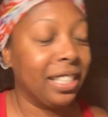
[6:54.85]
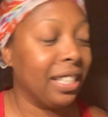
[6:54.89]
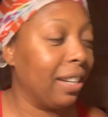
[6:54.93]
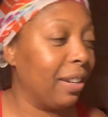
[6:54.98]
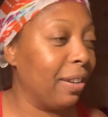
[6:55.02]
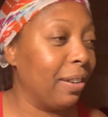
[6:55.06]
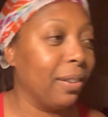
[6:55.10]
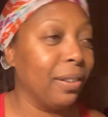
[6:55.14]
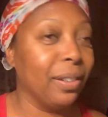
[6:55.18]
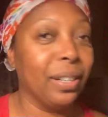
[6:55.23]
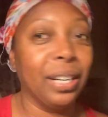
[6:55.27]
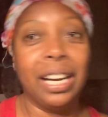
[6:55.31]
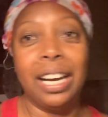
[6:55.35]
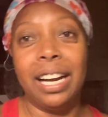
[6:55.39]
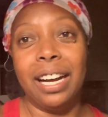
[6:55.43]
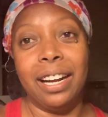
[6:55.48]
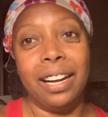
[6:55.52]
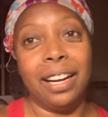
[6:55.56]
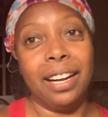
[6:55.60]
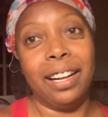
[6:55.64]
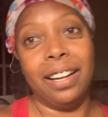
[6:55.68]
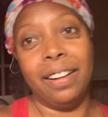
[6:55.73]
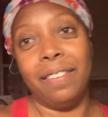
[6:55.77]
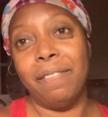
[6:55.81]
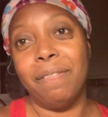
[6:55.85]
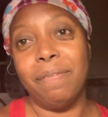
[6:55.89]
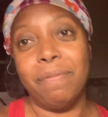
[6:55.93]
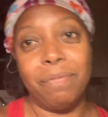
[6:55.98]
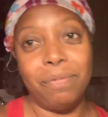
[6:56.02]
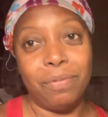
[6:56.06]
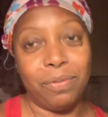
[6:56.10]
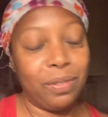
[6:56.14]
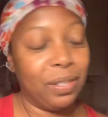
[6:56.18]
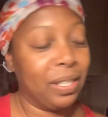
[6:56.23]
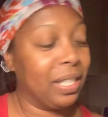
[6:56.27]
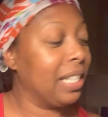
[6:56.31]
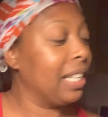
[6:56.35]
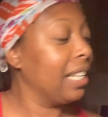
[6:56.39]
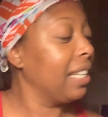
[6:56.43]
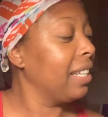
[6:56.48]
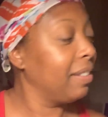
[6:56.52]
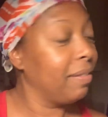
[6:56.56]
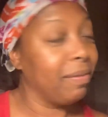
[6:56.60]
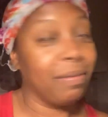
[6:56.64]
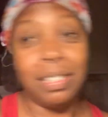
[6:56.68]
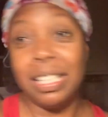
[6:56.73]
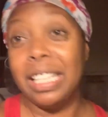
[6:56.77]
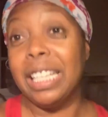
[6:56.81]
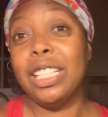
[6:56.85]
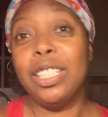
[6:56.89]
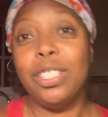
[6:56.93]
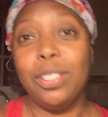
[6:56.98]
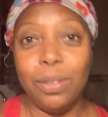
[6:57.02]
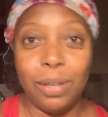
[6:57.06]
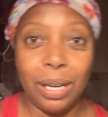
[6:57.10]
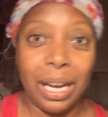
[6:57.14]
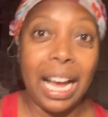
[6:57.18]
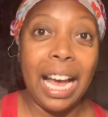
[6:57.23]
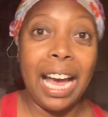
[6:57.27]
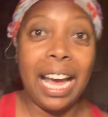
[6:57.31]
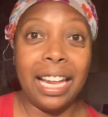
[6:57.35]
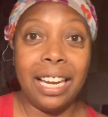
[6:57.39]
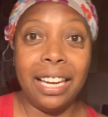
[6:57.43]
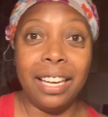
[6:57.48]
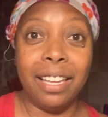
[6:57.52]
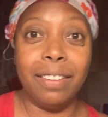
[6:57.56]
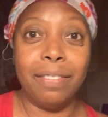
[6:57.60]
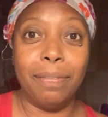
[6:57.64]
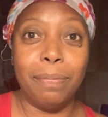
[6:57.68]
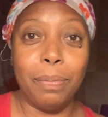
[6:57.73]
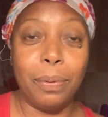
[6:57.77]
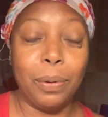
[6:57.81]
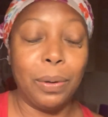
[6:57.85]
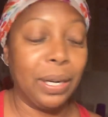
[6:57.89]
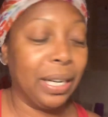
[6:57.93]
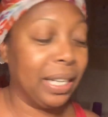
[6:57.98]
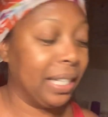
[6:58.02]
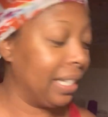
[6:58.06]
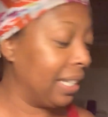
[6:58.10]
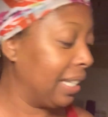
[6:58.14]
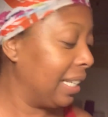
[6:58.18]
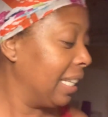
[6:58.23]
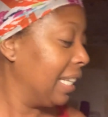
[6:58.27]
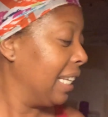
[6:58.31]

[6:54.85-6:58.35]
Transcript: So uh, get you a I love board.